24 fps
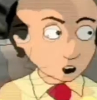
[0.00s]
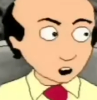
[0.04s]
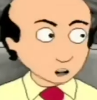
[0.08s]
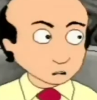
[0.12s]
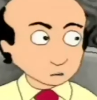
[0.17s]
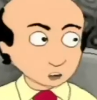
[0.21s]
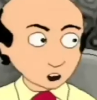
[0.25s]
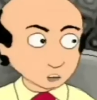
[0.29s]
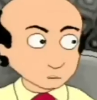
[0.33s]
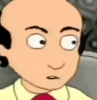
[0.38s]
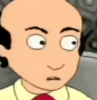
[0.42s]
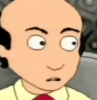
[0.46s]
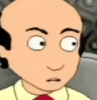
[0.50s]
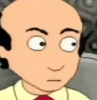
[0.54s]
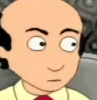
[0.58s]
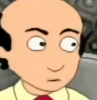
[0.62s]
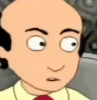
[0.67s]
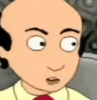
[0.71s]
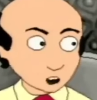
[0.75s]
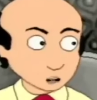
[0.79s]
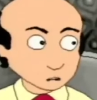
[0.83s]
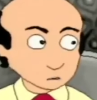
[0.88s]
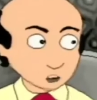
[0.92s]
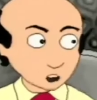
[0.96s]
No, I
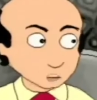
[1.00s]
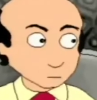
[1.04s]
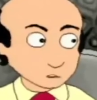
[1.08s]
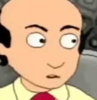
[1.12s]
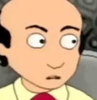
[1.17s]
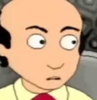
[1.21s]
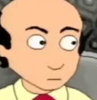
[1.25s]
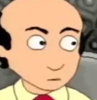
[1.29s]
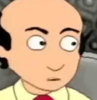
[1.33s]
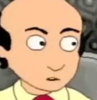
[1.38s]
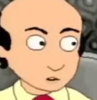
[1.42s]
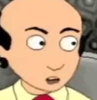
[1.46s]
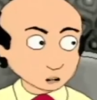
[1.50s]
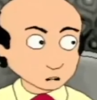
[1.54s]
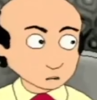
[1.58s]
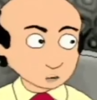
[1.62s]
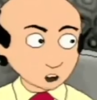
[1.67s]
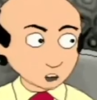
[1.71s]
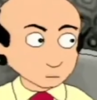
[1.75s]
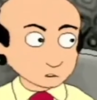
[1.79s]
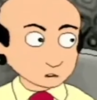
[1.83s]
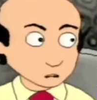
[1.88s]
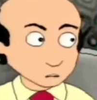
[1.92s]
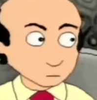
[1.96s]
mean it. I would like
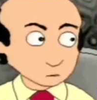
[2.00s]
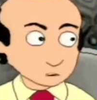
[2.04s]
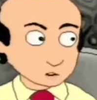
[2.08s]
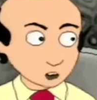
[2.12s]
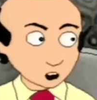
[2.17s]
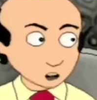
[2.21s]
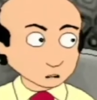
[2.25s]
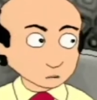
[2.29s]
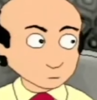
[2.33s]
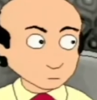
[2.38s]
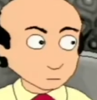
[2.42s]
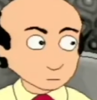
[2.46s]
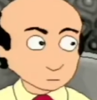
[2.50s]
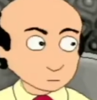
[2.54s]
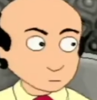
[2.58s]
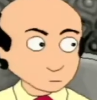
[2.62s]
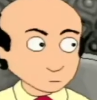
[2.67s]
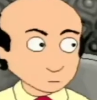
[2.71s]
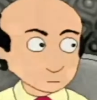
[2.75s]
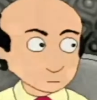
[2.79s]
to get into that area.